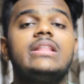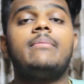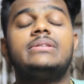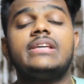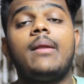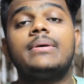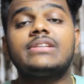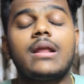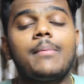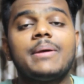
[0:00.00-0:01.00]
Namaste,
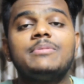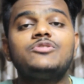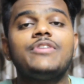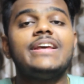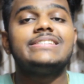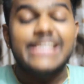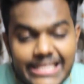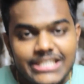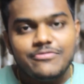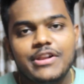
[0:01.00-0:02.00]
namaskaram, my name is Vinesh.
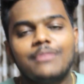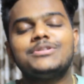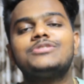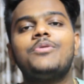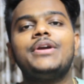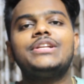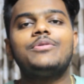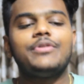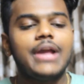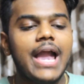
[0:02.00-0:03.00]
In this video, I'm just going
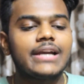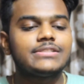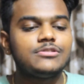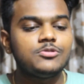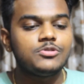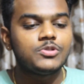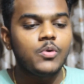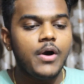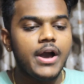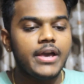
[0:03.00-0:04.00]
to react to
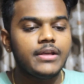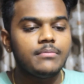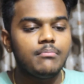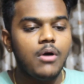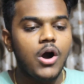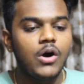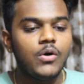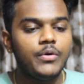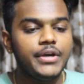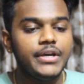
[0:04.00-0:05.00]
Zouhair
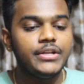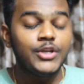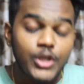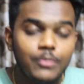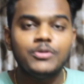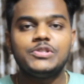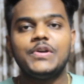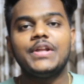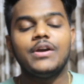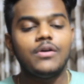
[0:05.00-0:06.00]
Bahaoui new
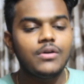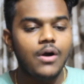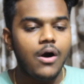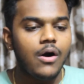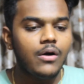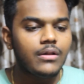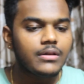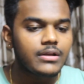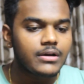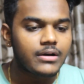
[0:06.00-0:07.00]
music video
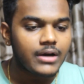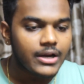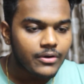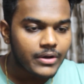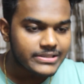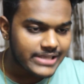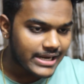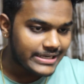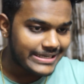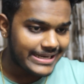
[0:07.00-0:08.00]
called,
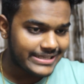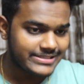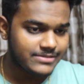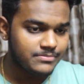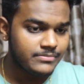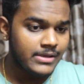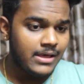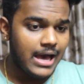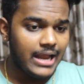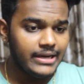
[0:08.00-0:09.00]
Lazem
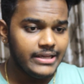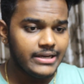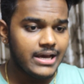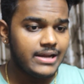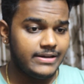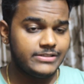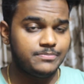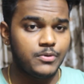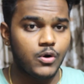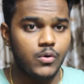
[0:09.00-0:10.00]
Alina
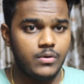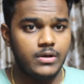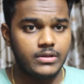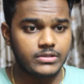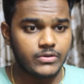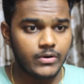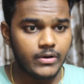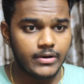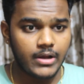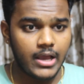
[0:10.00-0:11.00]
Nsebro. That's
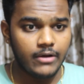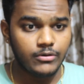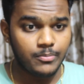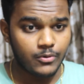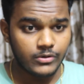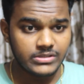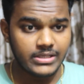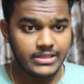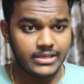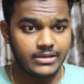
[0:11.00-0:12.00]
what I have to
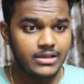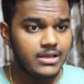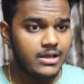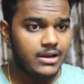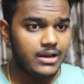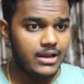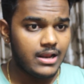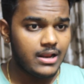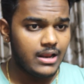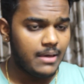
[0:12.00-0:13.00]
pronounce that thing.
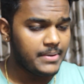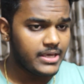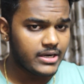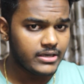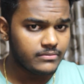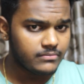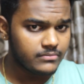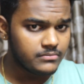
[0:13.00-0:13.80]
Let me hear it.